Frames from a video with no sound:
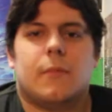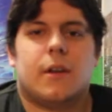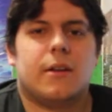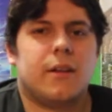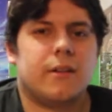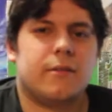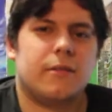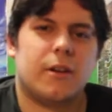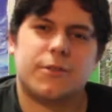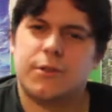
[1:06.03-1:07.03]
And then,
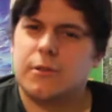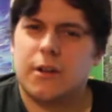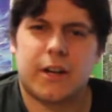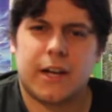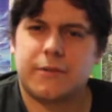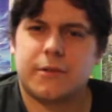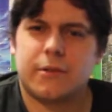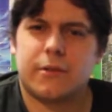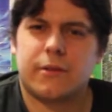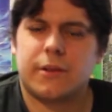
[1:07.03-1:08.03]
not too long
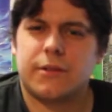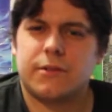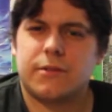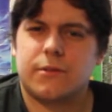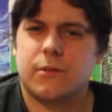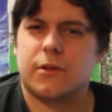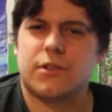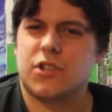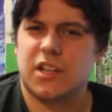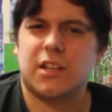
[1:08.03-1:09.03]
after, things sort of
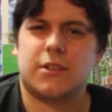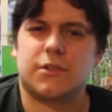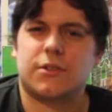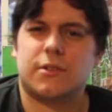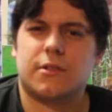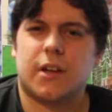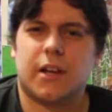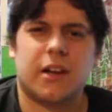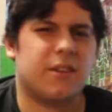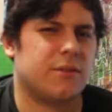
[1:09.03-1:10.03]
changed. I
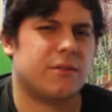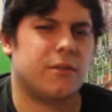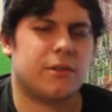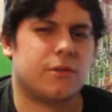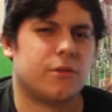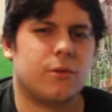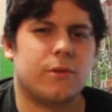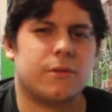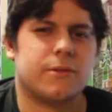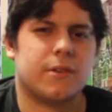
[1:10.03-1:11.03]
got used to the
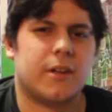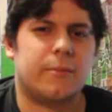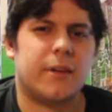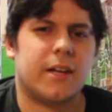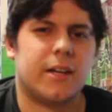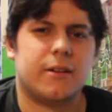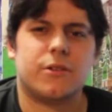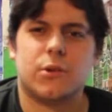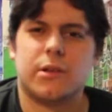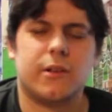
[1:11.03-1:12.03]
controls, and I began
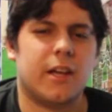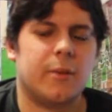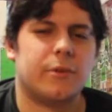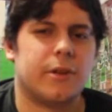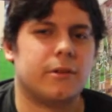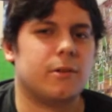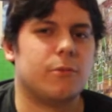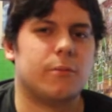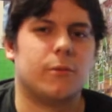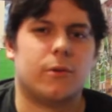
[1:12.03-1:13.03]
enjoying the gameplay a little
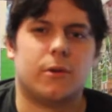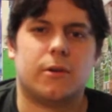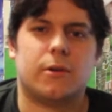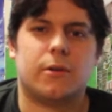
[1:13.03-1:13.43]
bit more.